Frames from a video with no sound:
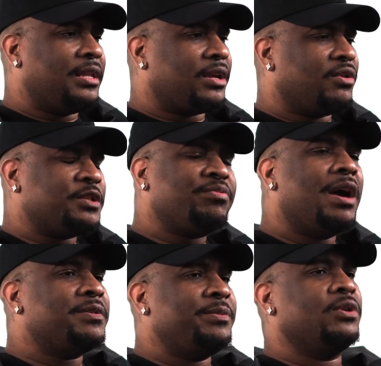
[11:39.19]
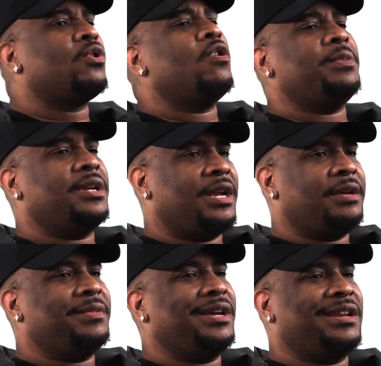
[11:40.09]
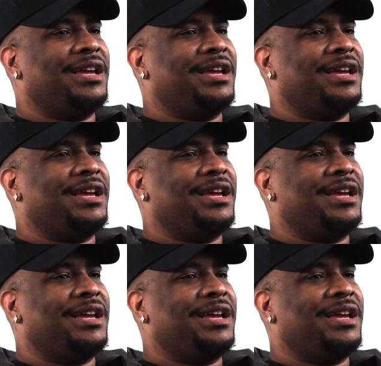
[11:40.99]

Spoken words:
Like, yo, just promise me you'll call me tonight, man.